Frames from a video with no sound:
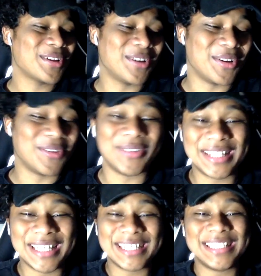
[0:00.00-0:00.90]
along with
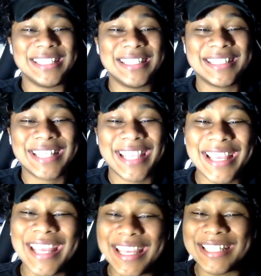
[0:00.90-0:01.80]
this shit.
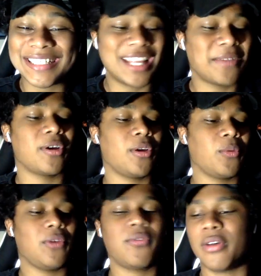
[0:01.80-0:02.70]
It slap. Alright,
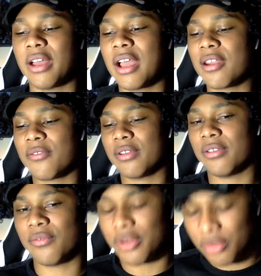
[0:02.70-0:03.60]
wait, fuck. I gotta find
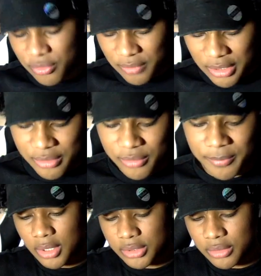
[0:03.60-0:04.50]
a video to react to.
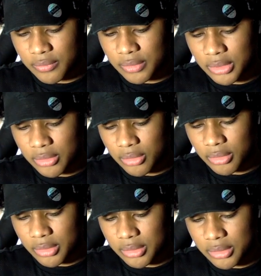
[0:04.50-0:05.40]
I should have really thought
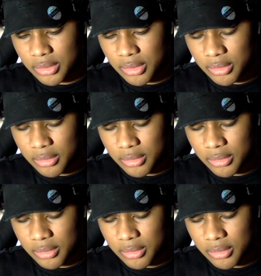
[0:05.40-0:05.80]
of this. I